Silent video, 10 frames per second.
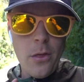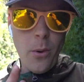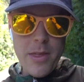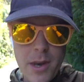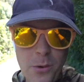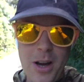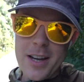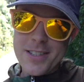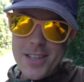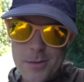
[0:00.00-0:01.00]
The way that it
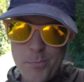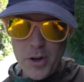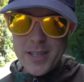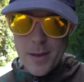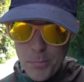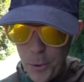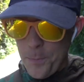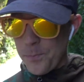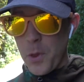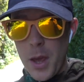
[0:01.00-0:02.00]
works is pretty simple.
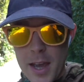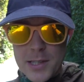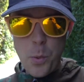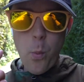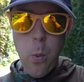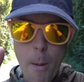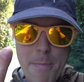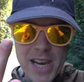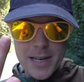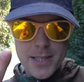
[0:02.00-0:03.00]
It's 1
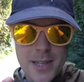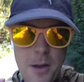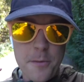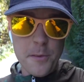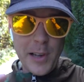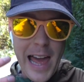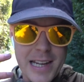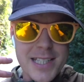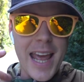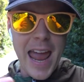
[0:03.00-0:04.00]
minute
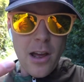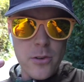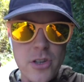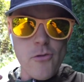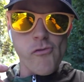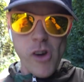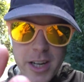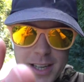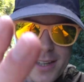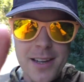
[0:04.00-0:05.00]
flat out
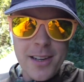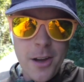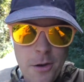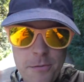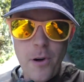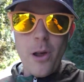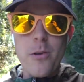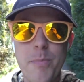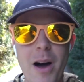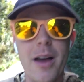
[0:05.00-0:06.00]
running,
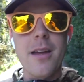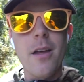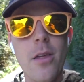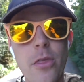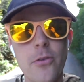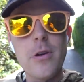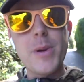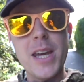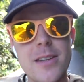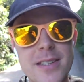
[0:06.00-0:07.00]
followed by 3
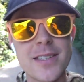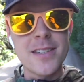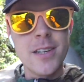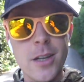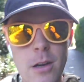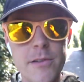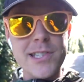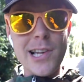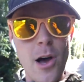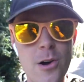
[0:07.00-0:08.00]
minutes of
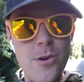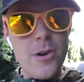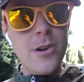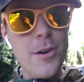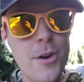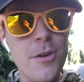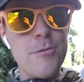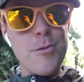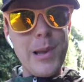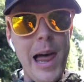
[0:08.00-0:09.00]
slow,
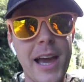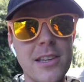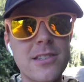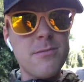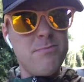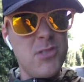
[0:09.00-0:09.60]
relaxed